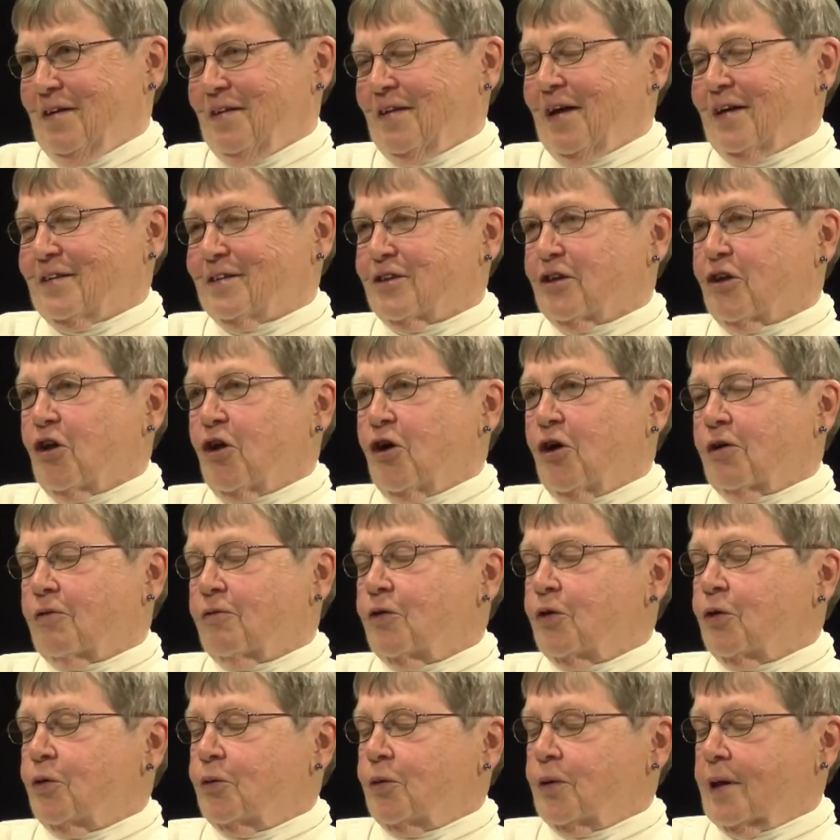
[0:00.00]
that's a long
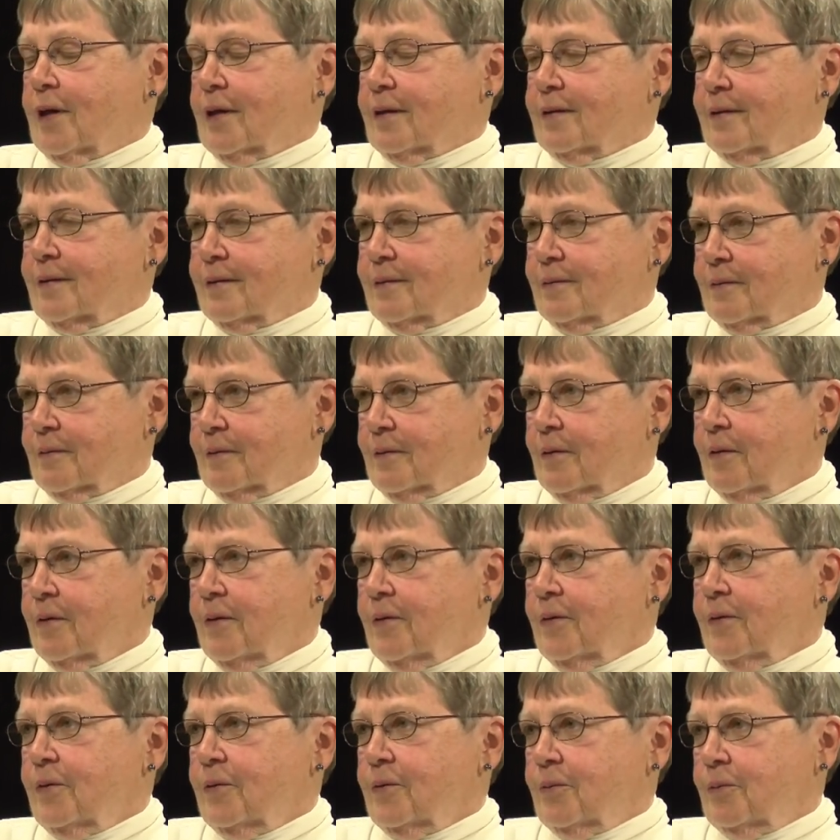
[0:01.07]
view, yes.
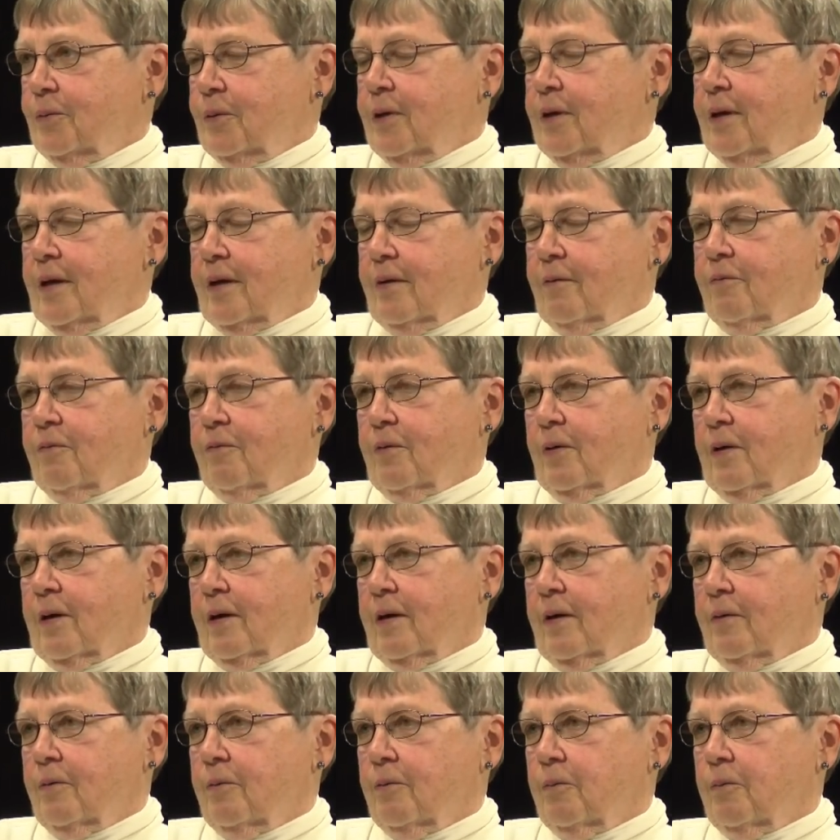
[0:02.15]
We have... Do you, uh,